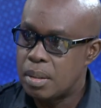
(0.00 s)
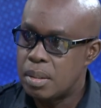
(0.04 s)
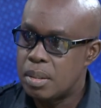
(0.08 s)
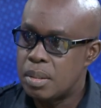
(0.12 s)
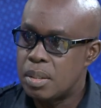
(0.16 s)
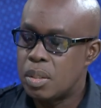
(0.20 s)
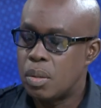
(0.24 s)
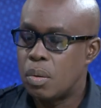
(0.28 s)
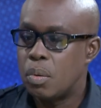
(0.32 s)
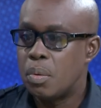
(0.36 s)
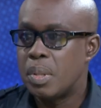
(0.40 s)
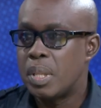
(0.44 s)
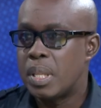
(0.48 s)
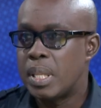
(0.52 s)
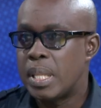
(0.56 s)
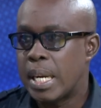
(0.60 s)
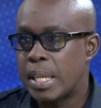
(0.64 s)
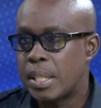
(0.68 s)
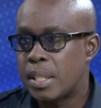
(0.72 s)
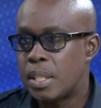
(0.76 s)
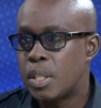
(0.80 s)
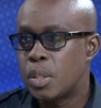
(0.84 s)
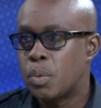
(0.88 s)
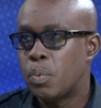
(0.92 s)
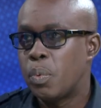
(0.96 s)
So uh,
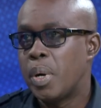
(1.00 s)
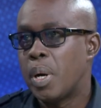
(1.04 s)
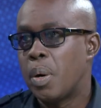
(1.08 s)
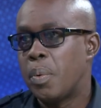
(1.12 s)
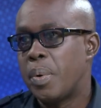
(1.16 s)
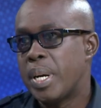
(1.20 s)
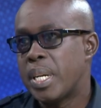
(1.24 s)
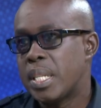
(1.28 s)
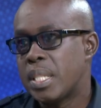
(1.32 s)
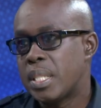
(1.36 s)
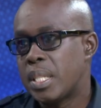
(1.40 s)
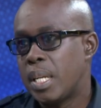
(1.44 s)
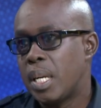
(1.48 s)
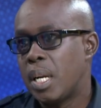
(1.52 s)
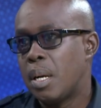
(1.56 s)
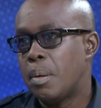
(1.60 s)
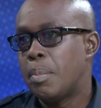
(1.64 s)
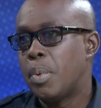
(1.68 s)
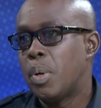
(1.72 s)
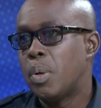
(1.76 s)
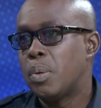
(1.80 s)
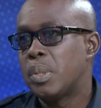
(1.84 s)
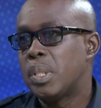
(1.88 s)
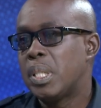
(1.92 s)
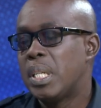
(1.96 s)
that is ah. where we're saying
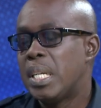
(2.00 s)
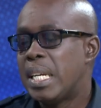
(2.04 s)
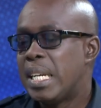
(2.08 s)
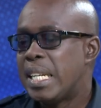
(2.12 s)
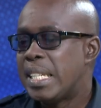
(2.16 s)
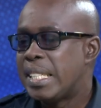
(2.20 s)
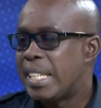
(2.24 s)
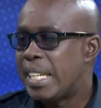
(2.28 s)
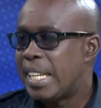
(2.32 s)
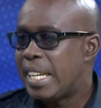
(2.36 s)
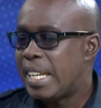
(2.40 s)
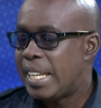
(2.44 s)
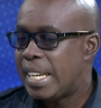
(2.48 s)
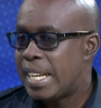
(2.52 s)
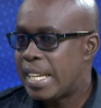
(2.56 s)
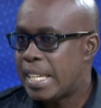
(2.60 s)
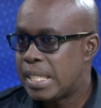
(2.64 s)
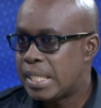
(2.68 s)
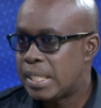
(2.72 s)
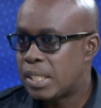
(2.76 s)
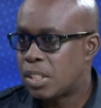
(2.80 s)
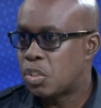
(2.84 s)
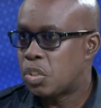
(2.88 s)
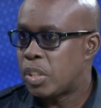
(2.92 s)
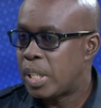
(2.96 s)
about the,
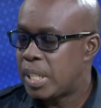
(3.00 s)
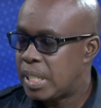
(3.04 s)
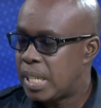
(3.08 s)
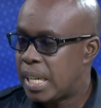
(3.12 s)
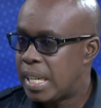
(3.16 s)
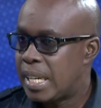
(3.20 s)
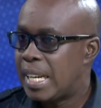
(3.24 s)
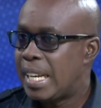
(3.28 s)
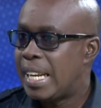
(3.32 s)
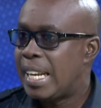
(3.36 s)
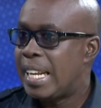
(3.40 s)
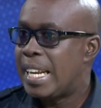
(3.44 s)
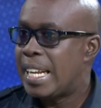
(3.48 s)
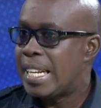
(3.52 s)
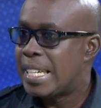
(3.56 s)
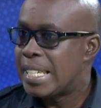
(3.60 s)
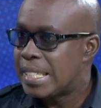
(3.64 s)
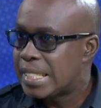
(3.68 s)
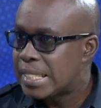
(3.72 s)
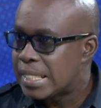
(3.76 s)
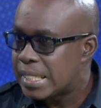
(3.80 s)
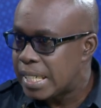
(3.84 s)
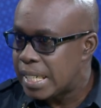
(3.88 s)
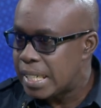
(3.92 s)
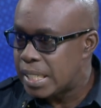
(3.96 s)
legis- the
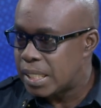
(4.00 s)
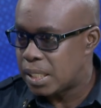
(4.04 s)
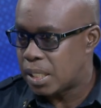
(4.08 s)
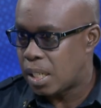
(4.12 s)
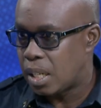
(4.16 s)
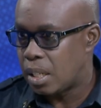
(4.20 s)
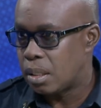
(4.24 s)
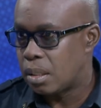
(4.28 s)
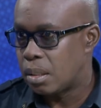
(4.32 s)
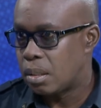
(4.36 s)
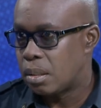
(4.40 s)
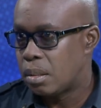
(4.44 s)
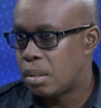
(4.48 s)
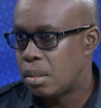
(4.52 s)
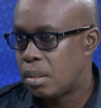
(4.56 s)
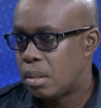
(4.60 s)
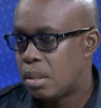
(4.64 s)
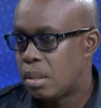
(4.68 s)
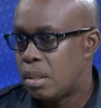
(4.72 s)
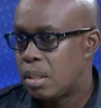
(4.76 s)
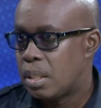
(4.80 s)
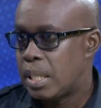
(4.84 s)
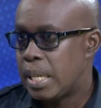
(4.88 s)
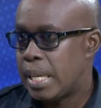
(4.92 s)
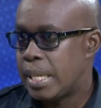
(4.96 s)
legislation
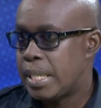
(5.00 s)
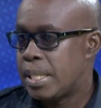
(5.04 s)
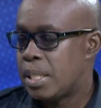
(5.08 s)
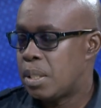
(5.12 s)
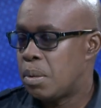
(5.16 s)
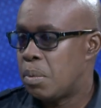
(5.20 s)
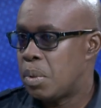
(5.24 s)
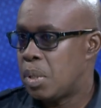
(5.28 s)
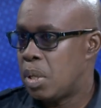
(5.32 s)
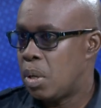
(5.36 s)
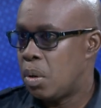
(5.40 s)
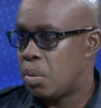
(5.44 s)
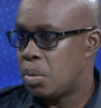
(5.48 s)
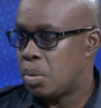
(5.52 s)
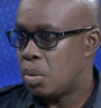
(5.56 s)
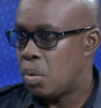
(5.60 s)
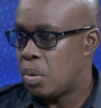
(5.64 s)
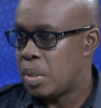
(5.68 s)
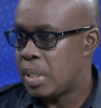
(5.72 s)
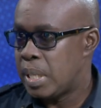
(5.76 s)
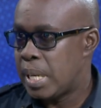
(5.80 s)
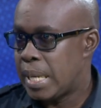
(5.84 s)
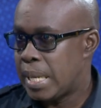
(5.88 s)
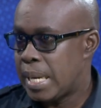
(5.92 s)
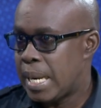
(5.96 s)
that is the,
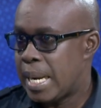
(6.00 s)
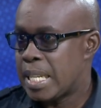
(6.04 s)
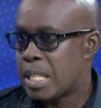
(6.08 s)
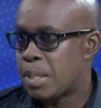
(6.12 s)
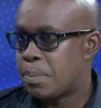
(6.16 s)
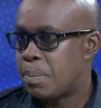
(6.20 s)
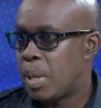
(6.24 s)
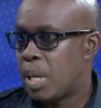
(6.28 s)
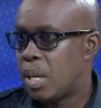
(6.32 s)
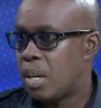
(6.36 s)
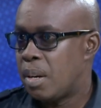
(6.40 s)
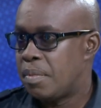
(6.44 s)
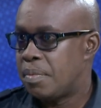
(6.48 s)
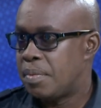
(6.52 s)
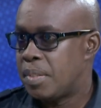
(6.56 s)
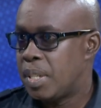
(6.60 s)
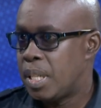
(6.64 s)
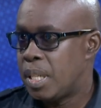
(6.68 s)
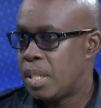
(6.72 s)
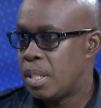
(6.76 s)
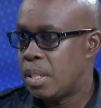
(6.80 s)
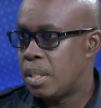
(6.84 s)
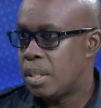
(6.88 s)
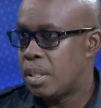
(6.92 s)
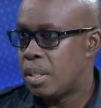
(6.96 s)
the, that aspect of
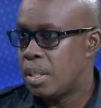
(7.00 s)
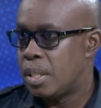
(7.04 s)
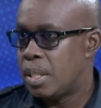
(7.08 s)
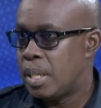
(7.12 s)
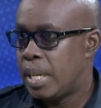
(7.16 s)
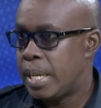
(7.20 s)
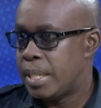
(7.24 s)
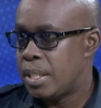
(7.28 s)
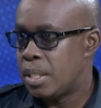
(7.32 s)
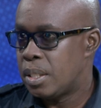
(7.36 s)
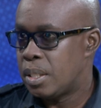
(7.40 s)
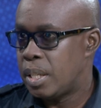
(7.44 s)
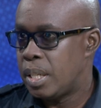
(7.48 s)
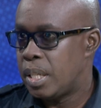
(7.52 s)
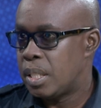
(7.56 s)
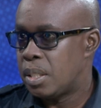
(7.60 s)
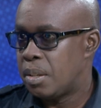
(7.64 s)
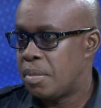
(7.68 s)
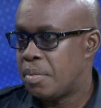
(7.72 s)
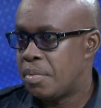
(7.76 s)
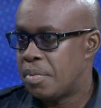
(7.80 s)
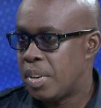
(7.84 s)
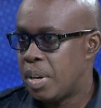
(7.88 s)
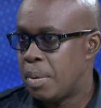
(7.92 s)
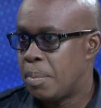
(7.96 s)
the, the, the
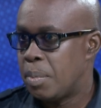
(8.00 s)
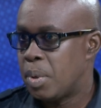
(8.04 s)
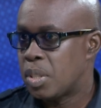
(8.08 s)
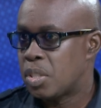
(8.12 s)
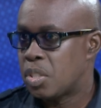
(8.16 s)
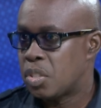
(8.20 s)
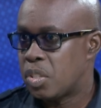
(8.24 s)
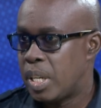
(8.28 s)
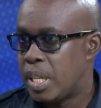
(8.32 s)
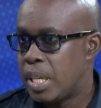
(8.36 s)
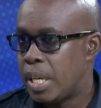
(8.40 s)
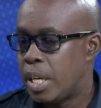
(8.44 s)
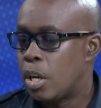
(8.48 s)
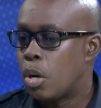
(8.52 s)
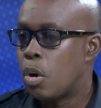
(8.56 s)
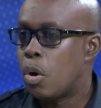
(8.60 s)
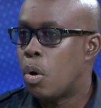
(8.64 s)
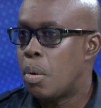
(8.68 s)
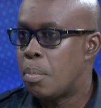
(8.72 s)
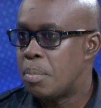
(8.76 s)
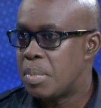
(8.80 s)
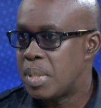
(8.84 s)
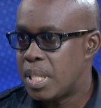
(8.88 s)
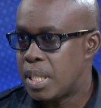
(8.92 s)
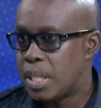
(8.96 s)
legislation framework strengthening
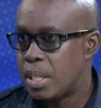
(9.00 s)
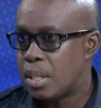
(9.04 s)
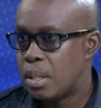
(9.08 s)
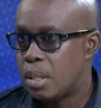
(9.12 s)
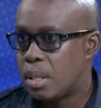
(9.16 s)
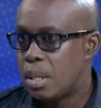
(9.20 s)
comes in.